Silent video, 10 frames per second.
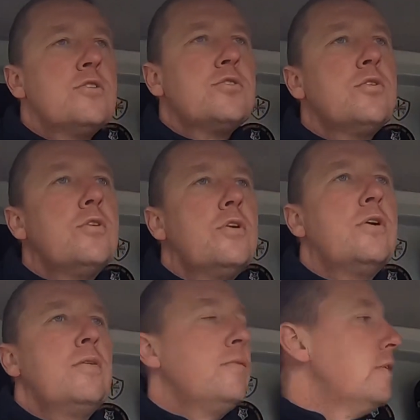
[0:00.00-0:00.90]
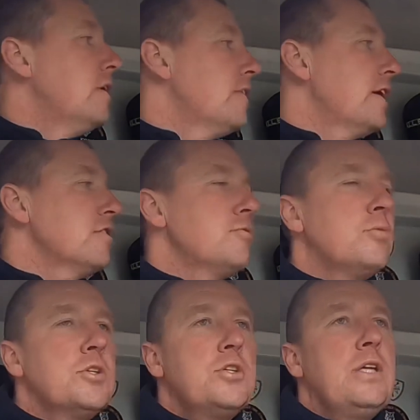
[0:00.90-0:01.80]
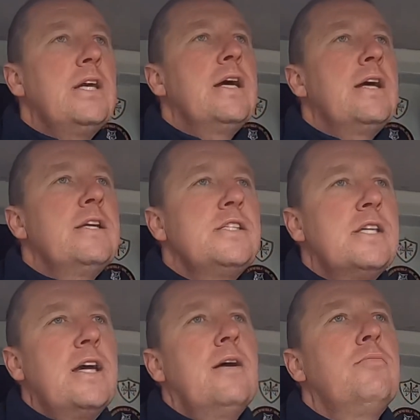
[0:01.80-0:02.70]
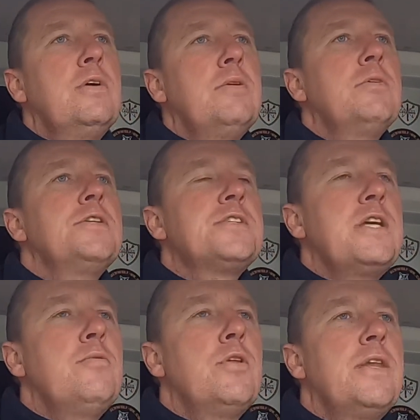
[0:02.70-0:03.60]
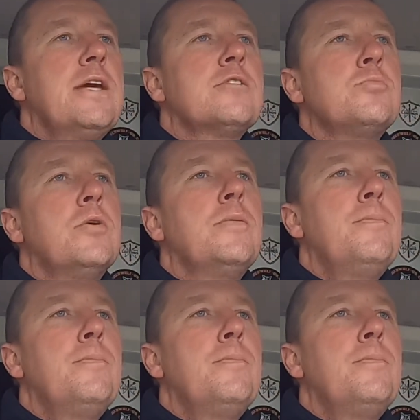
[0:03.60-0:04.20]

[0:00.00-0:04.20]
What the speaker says: So thanks for watching guys, and we will see you on the next one.